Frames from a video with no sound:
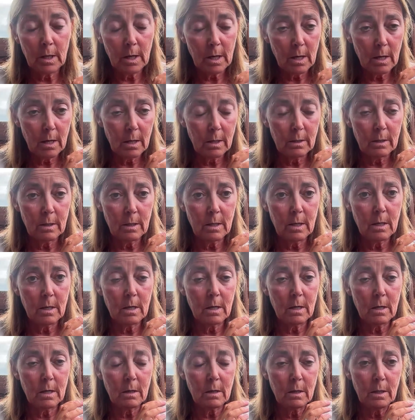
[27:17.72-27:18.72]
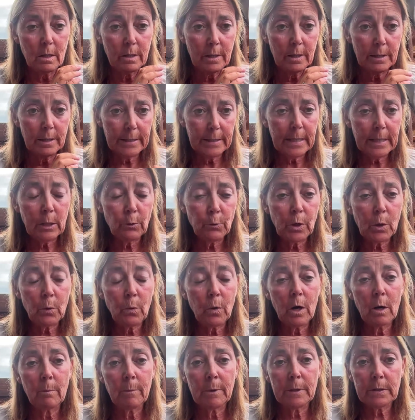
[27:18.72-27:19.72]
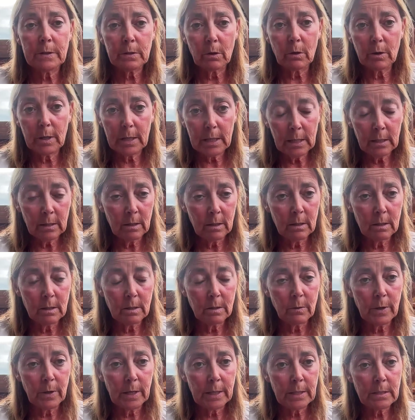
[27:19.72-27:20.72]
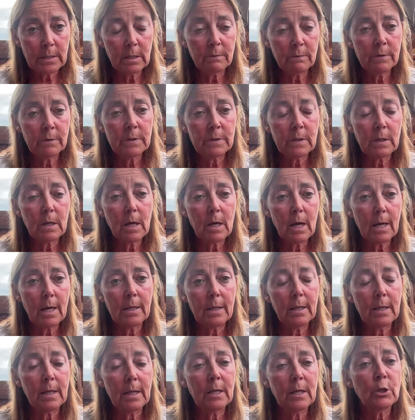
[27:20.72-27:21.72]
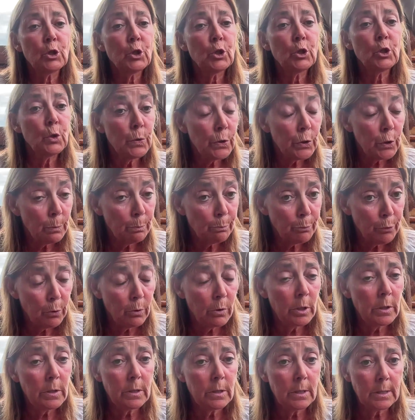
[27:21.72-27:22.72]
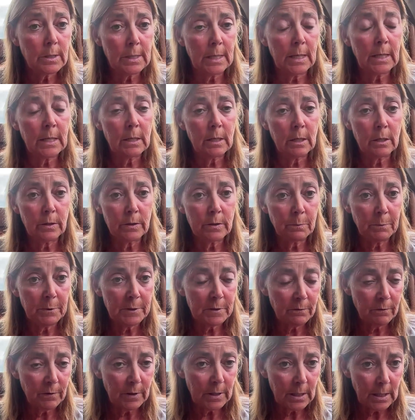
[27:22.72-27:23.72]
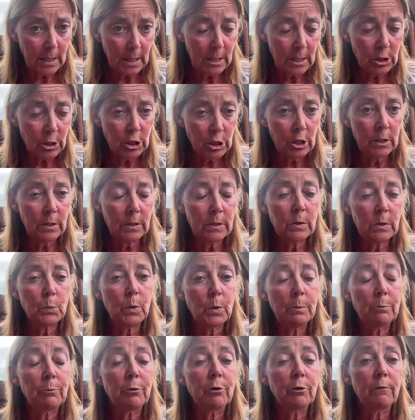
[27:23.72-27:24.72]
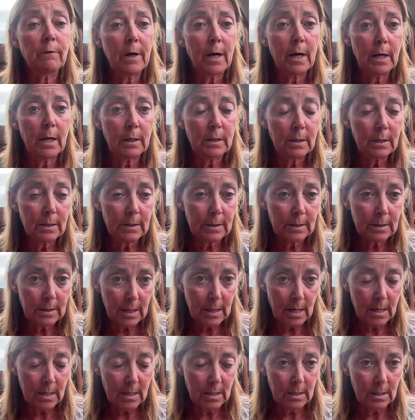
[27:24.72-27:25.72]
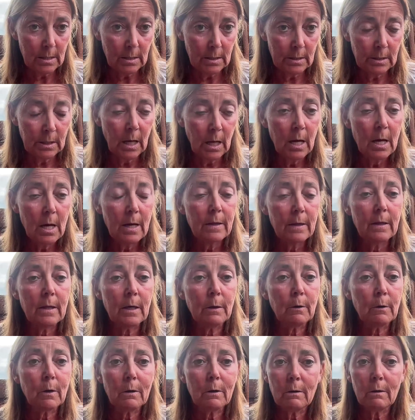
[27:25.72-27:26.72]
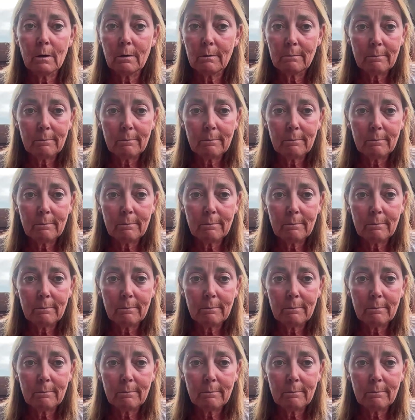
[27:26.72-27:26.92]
The legal requirements are in the directives, and then to support the technical specifications, we provide standards. The